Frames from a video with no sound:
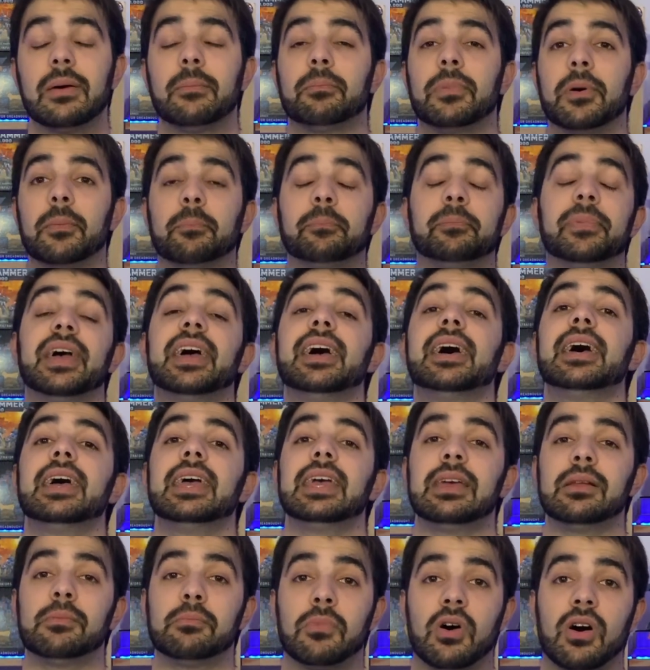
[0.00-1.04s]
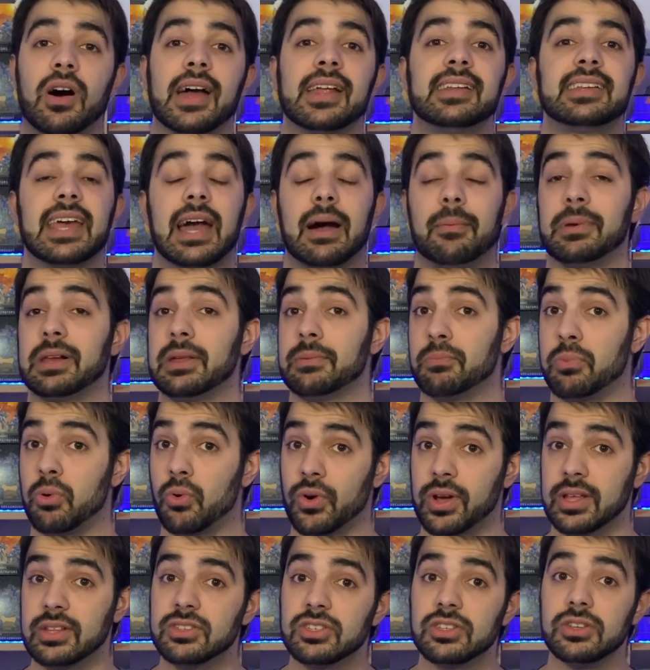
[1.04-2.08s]
But bear in mind how many
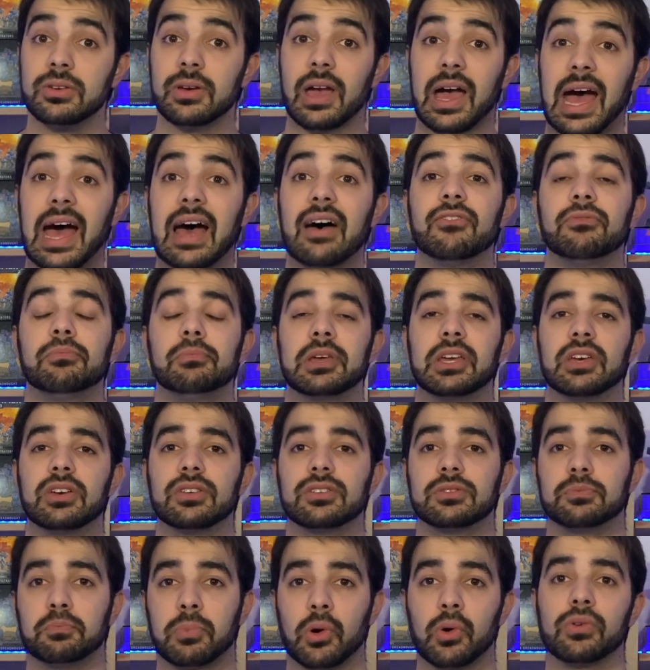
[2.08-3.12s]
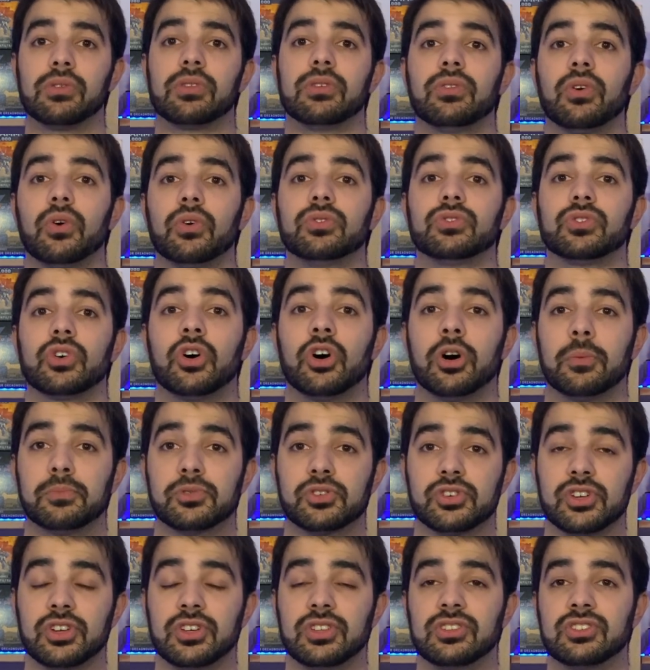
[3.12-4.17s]
points you have, because both of those
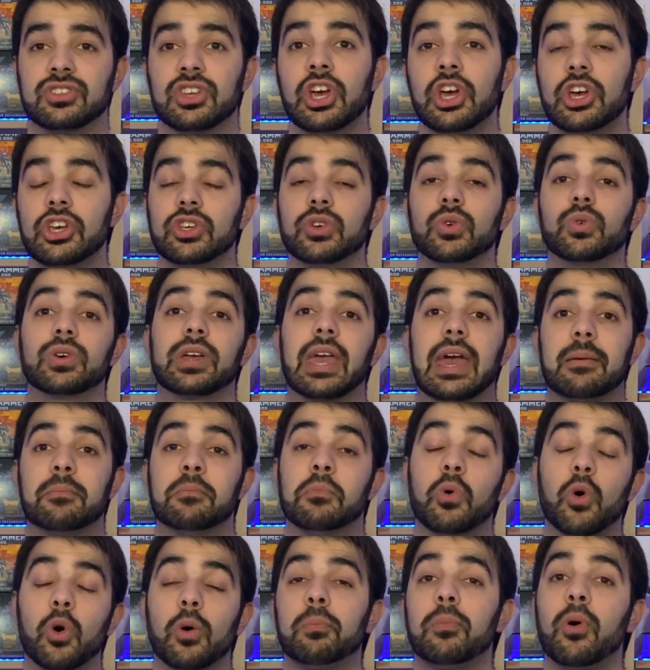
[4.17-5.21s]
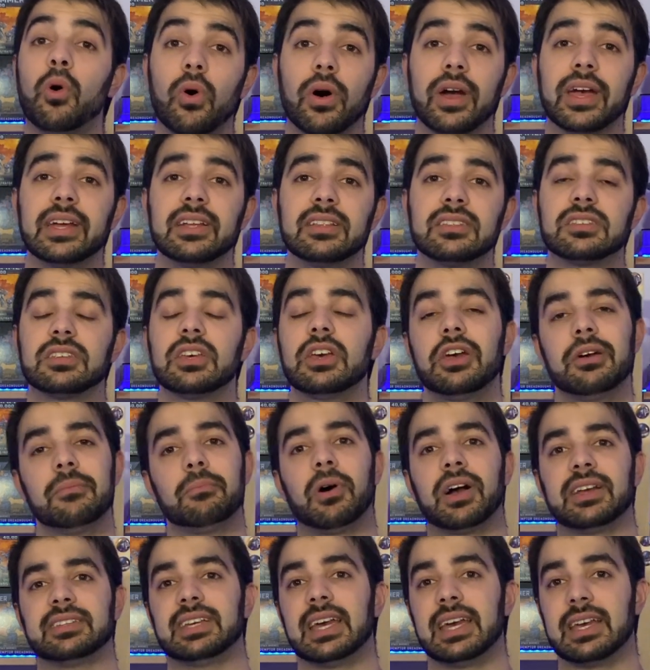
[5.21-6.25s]
options, you'll get more points
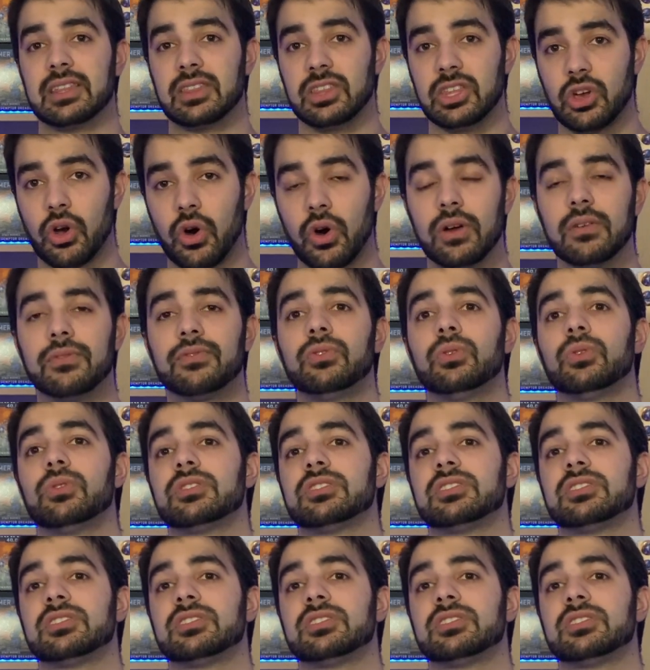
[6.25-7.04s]
by taking the Overlord